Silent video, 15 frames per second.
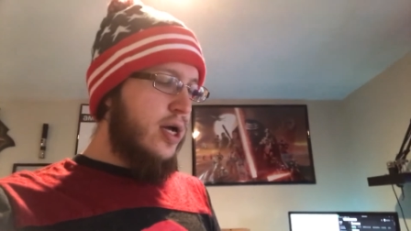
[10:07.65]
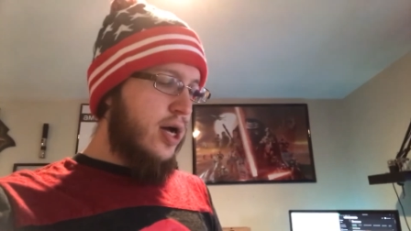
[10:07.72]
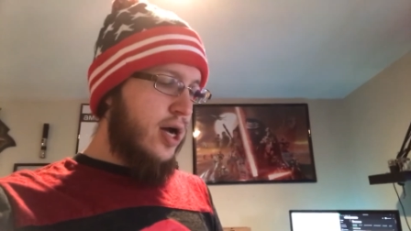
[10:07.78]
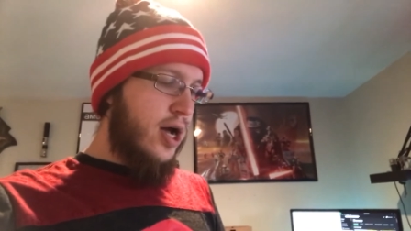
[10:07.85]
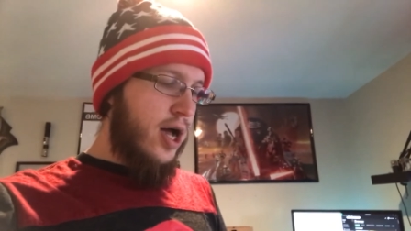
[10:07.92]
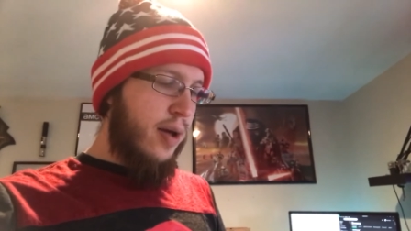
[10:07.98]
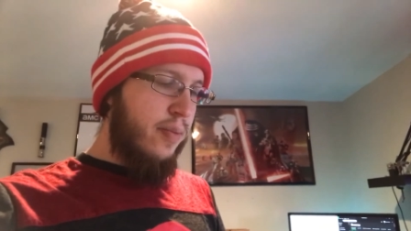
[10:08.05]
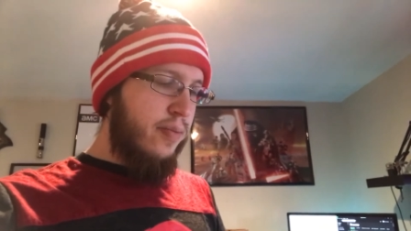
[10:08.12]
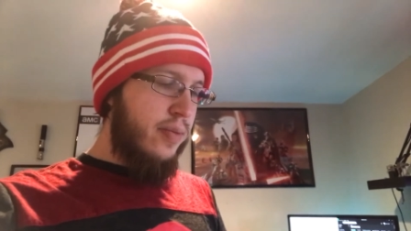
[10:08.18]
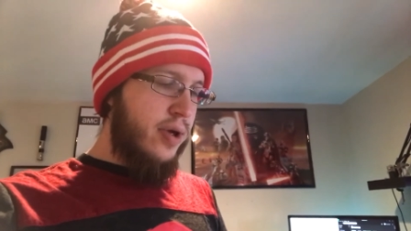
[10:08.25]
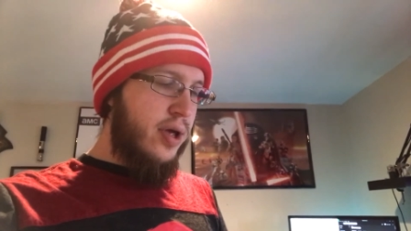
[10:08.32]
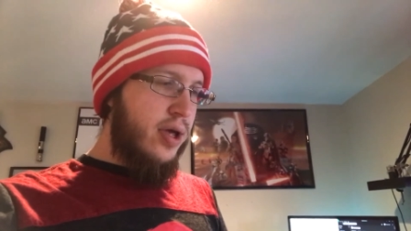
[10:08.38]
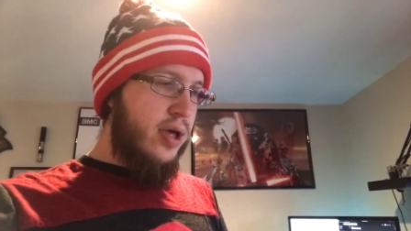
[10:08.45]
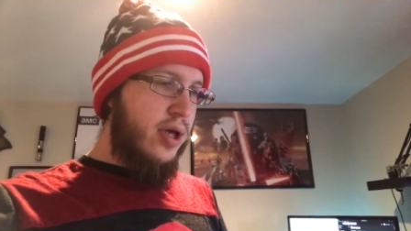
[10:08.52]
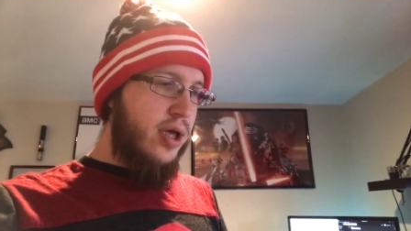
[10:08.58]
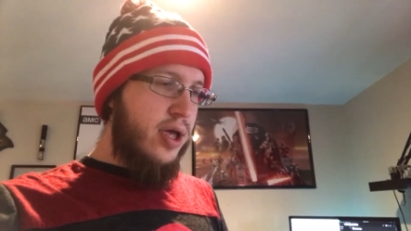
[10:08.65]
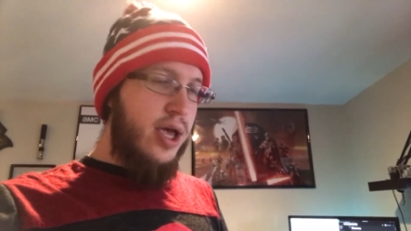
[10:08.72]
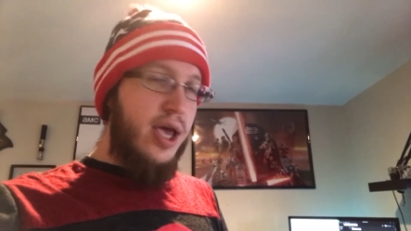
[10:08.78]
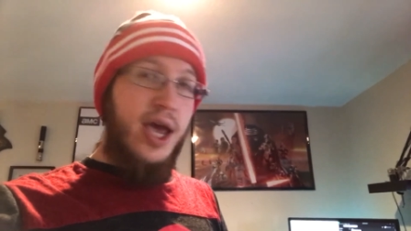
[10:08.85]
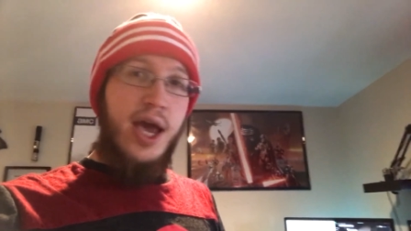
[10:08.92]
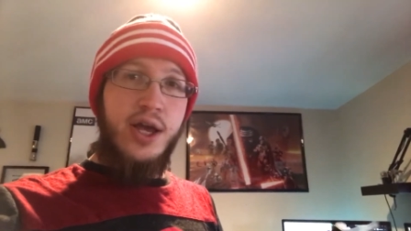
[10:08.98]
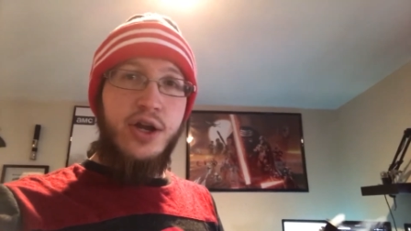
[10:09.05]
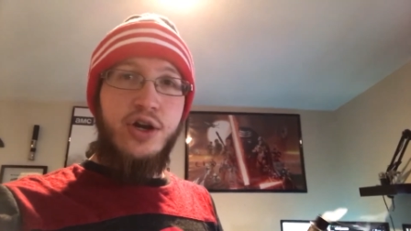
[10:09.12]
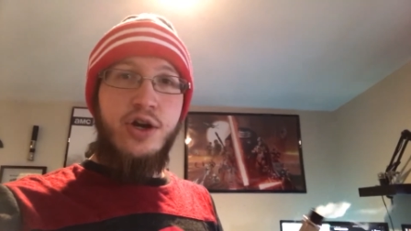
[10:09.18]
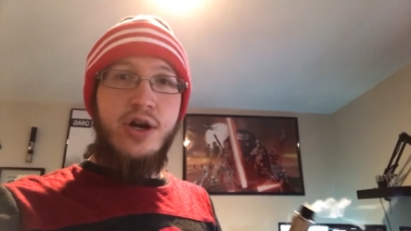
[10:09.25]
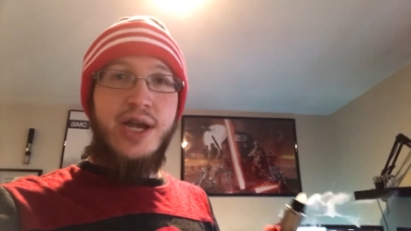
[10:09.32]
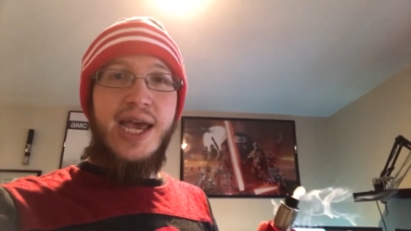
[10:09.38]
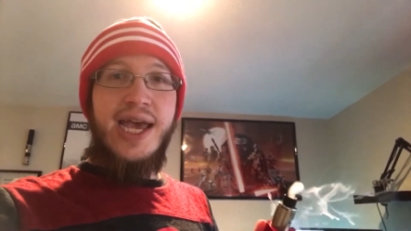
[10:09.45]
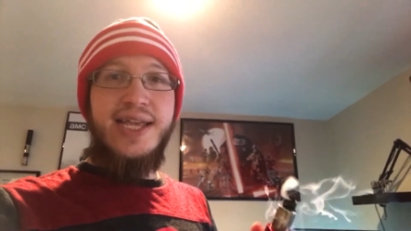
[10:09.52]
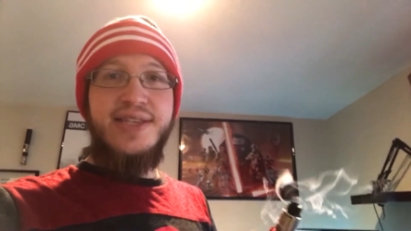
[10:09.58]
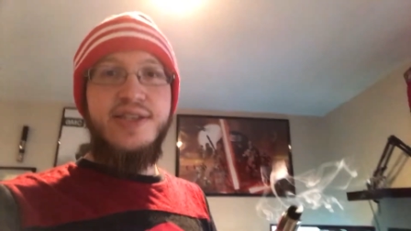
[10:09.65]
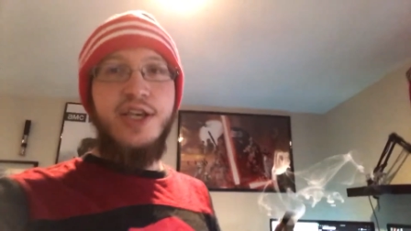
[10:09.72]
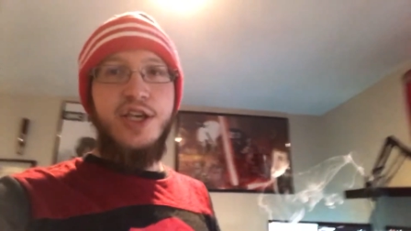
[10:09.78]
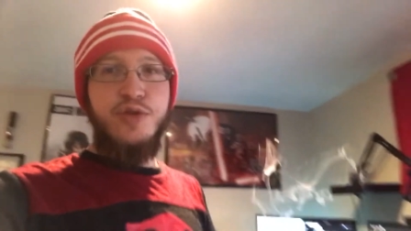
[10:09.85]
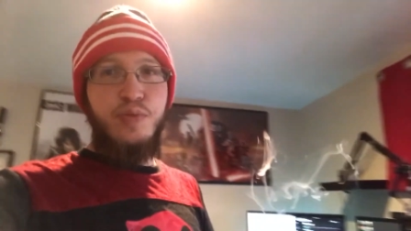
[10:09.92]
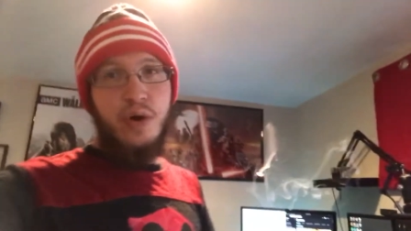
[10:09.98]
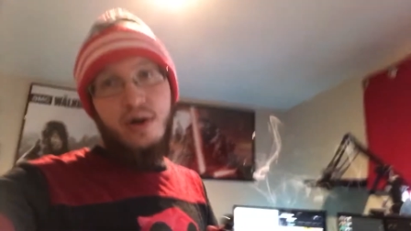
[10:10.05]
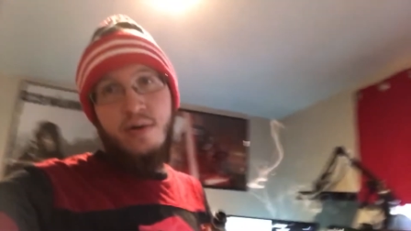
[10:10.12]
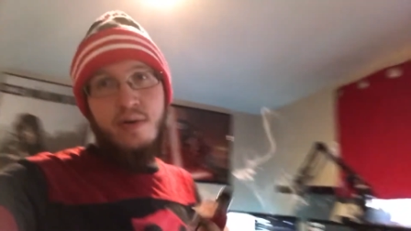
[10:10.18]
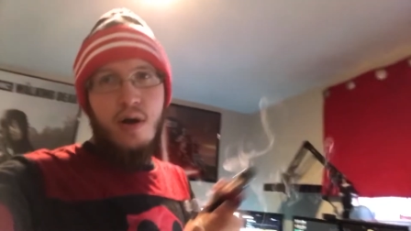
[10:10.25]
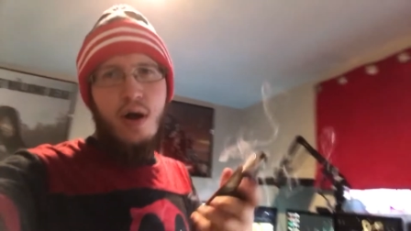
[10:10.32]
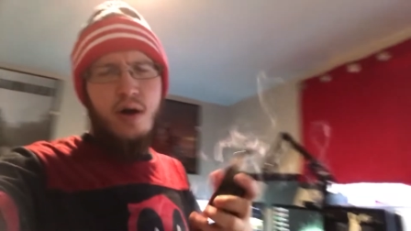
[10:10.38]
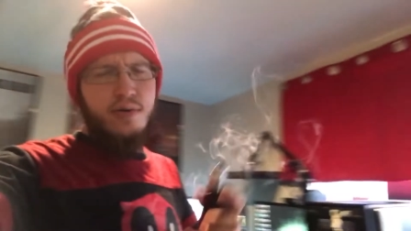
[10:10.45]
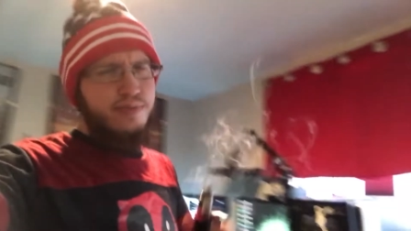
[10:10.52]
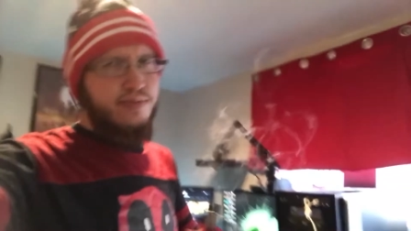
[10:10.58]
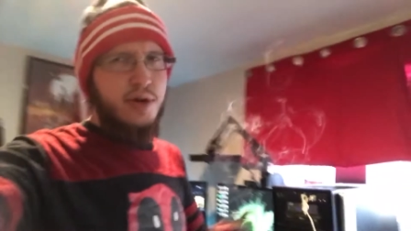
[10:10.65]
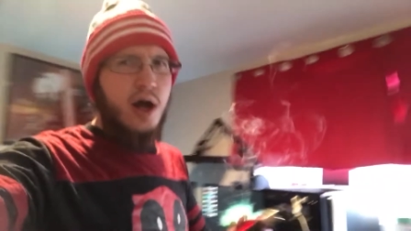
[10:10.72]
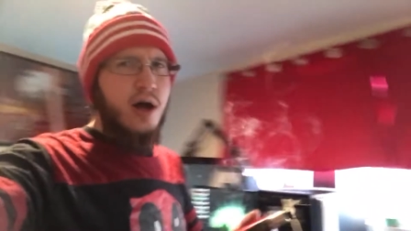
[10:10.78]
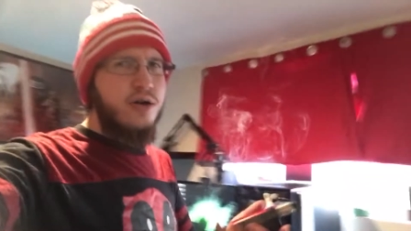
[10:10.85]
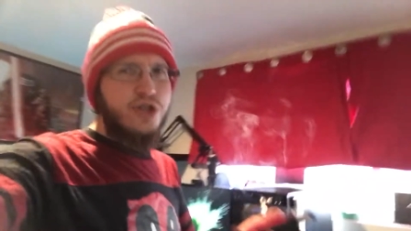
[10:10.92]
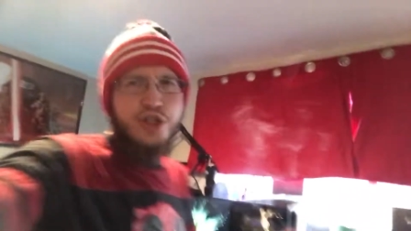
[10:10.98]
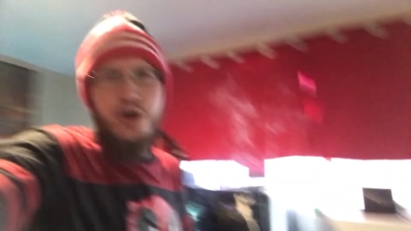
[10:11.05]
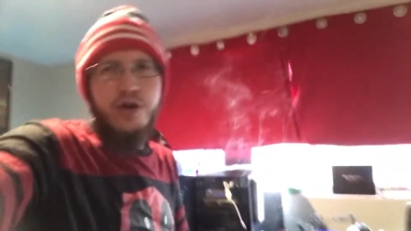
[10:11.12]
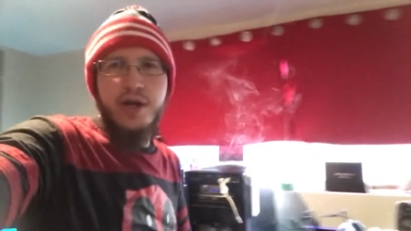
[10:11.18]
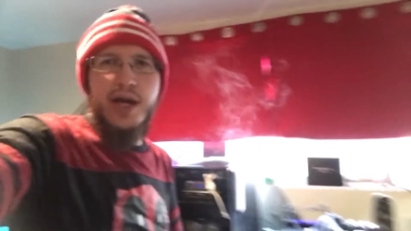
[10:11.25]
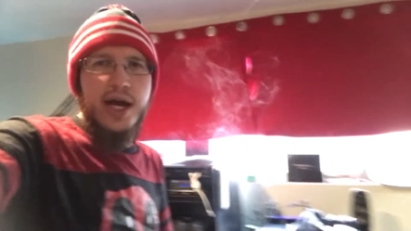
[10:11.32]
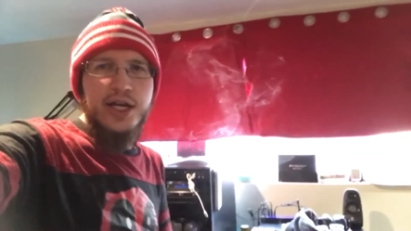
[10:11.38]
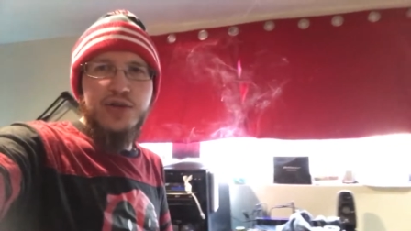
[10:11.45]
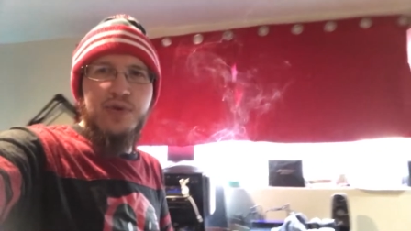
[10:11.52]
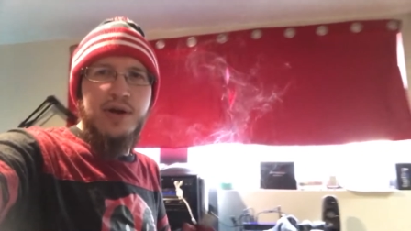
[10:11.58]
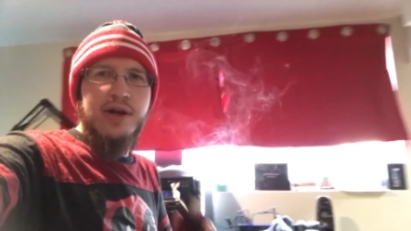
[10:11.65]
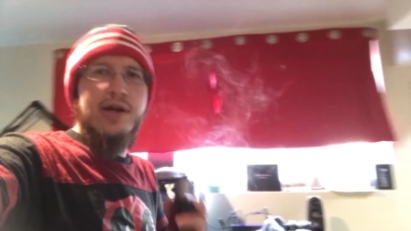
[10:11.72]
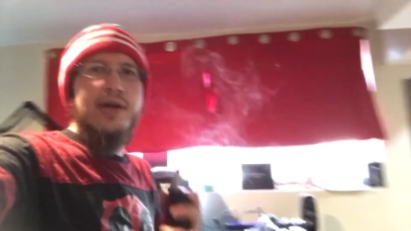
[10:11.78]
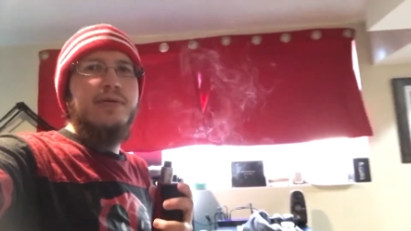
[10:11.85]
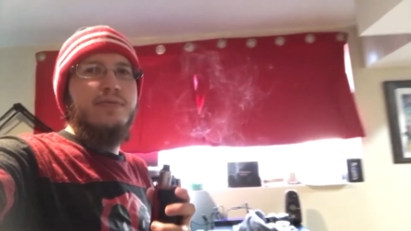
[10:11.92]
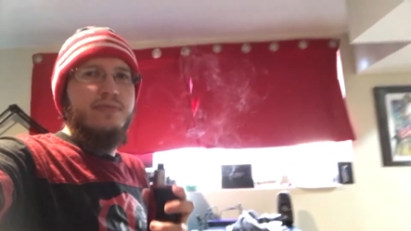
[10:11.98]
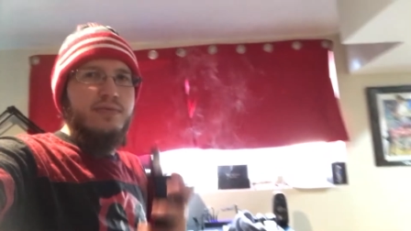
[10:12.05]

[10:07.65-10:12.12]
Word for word: Um, and Kirk hates this, but I'll, I'll, I'll show you guys. Why not?